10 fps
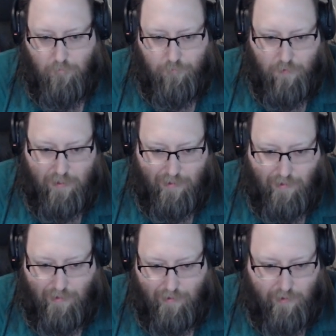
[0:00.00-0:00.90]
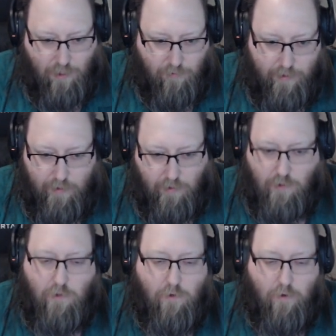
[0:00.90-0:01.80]
since technically strings
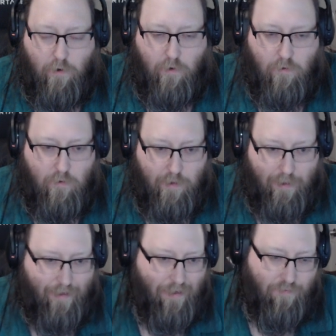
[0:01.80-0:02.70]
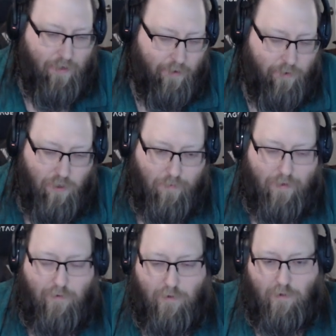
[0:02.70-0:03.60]
are a list of characters, you might
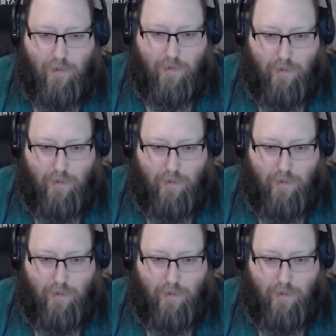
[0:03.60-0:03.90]
have done